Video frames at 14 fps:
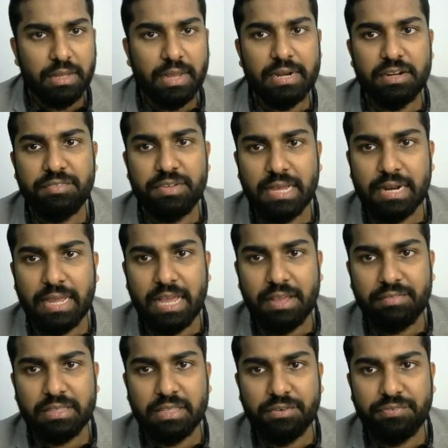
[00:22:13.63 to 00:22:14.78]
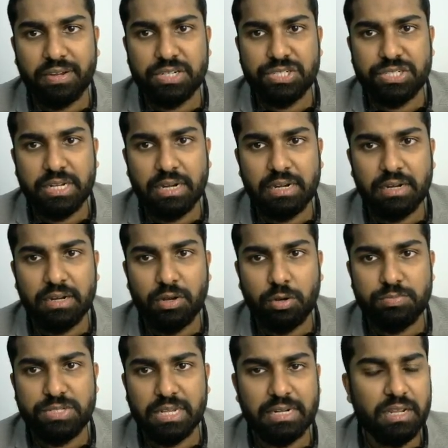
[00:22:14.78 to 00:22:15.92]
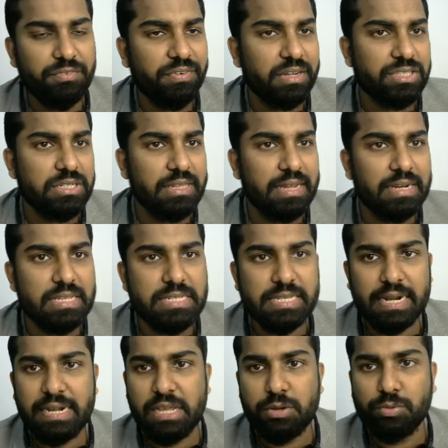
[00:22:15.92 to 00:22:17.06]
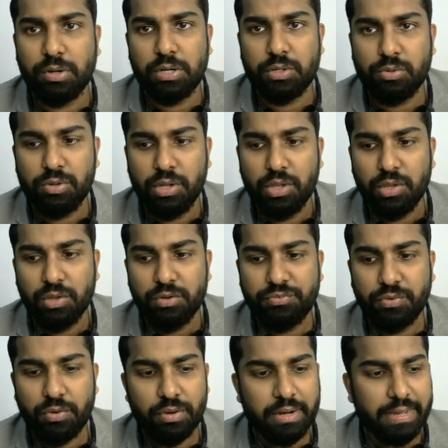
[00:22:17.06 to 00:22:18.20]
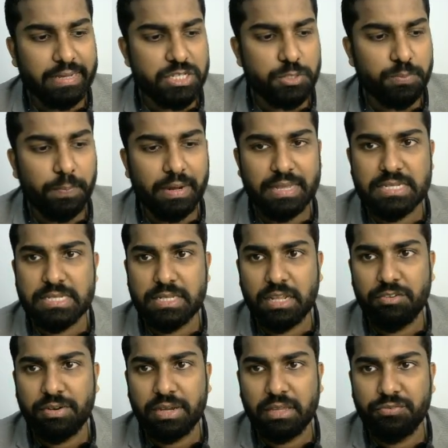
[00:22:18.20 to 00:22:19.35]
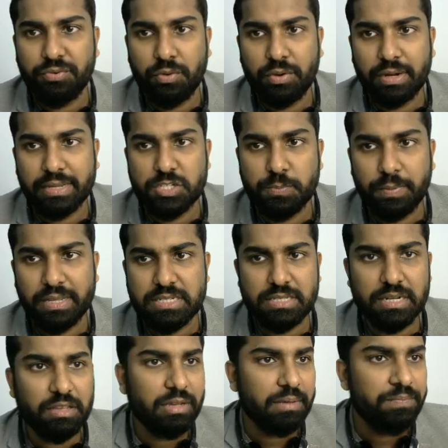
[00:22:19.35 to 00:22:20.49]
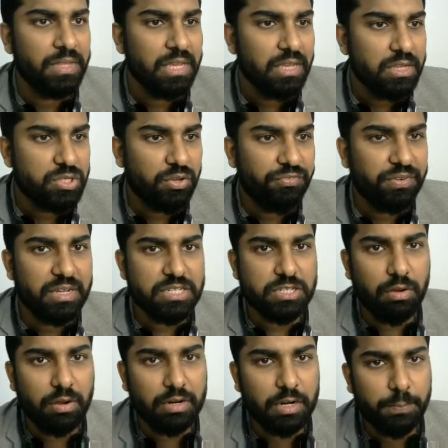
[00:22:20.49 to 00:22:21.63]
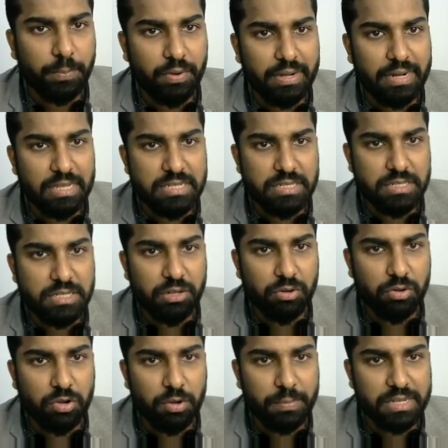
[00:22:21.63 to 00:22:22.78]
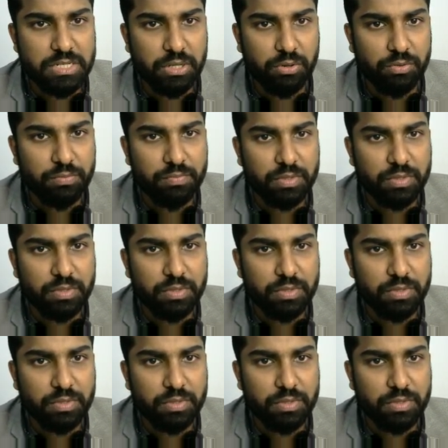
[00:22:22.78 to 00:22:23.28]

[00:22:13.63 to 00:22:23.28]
and we are having the function, objective function, that is z equal to 4x plus 3y. So first corner point is 0, 0.